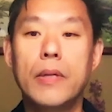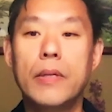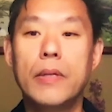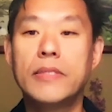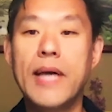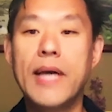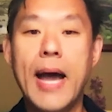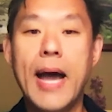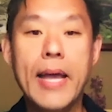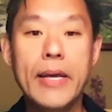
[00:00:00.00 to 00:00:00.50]

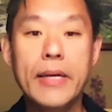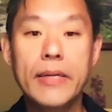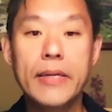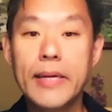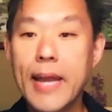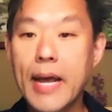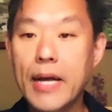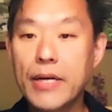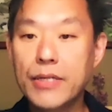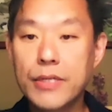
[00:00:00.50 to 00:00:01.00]
diet
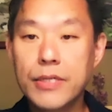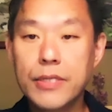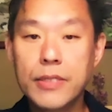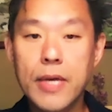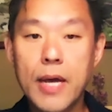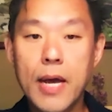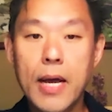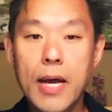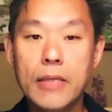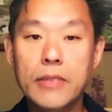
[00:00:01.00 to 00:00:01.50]
and
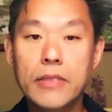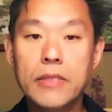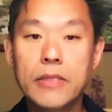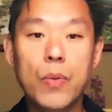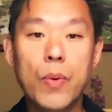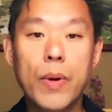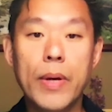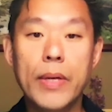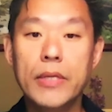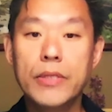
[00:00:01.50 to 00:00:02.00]
exercise is the
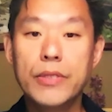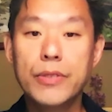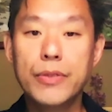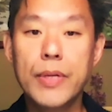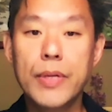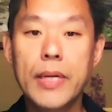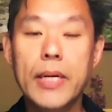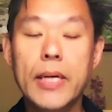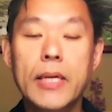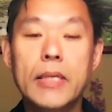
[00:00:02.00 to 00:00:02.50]
way to
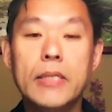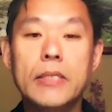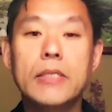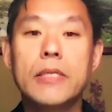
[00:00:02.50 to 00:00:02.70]
treat it.